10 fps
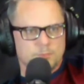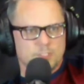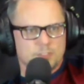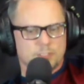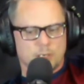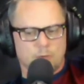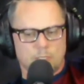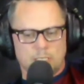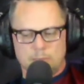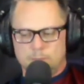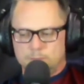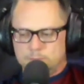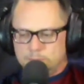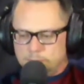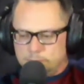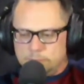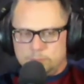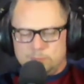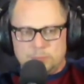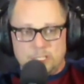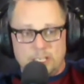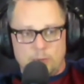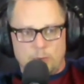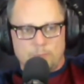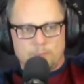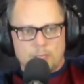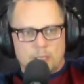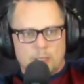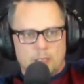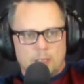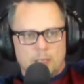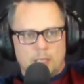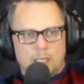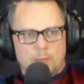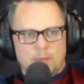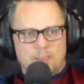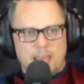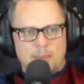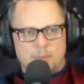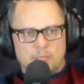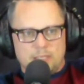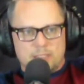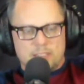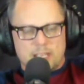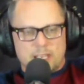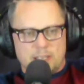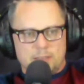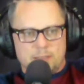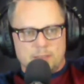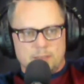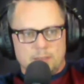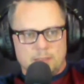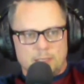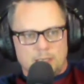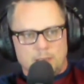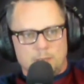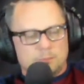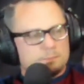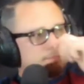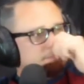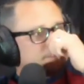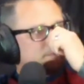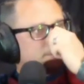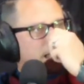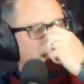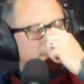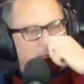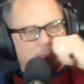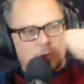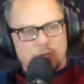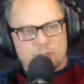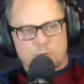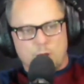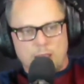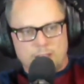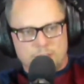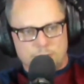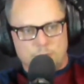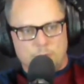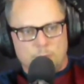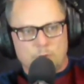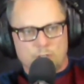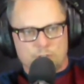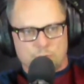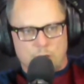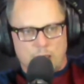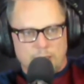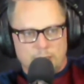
So anyway, that being said, I'm going to try to I'm going to try